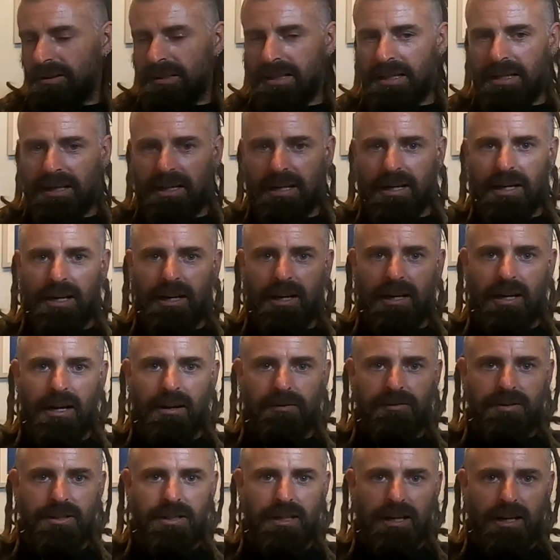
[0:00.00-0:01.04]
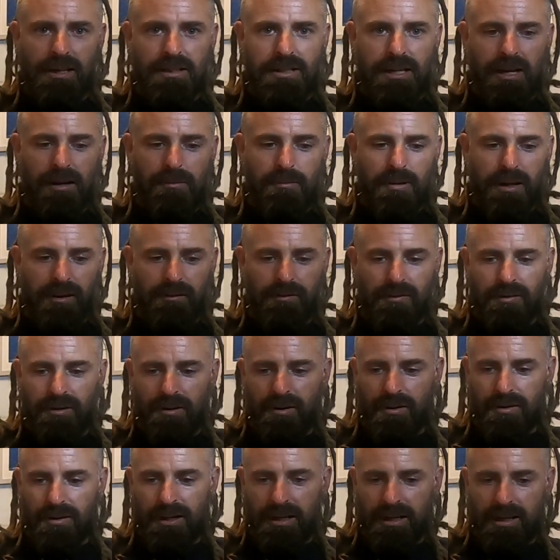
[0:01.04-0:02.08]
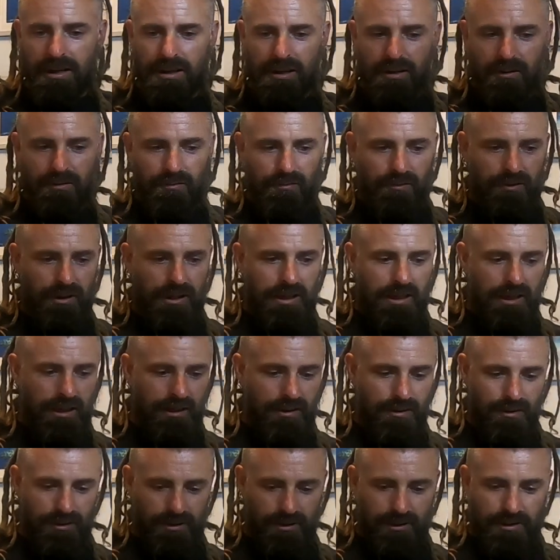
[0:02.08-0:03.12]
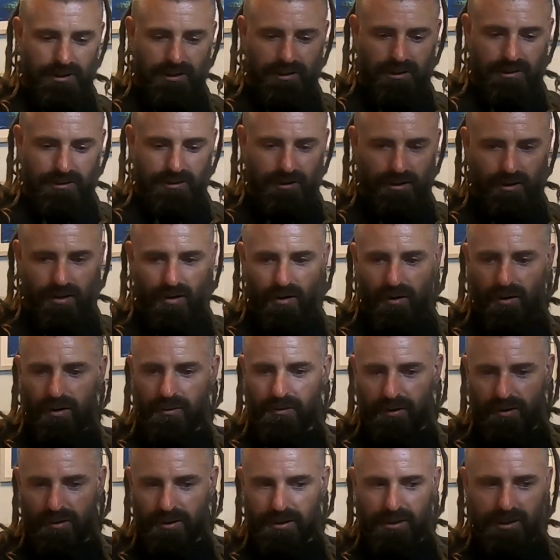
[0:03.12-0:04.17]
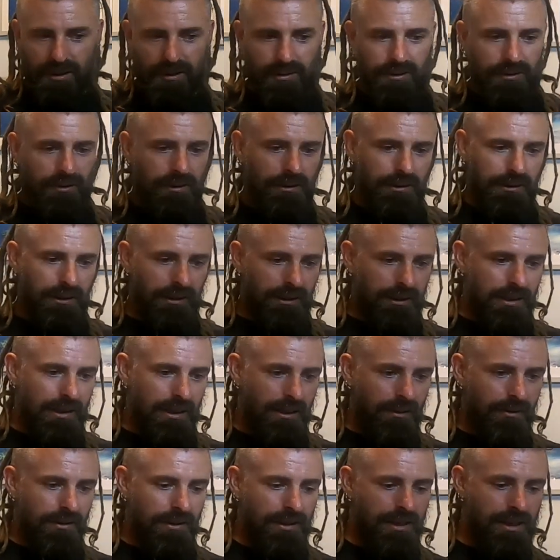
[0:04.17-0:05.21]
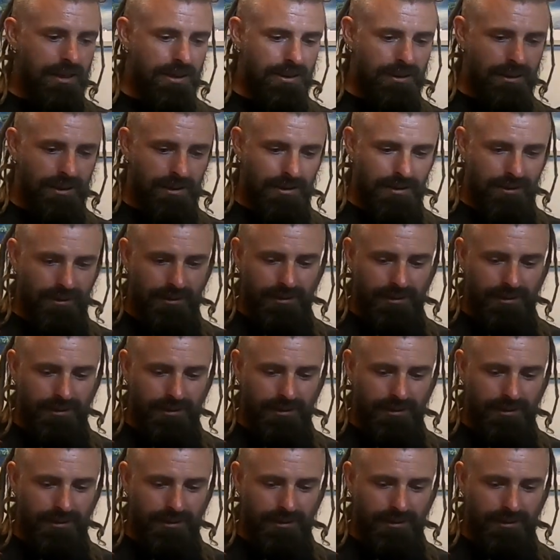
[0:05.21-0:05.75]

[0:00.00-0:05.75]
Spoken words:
the FTX Outback Fury, Vicky got the High Rock, and here it is.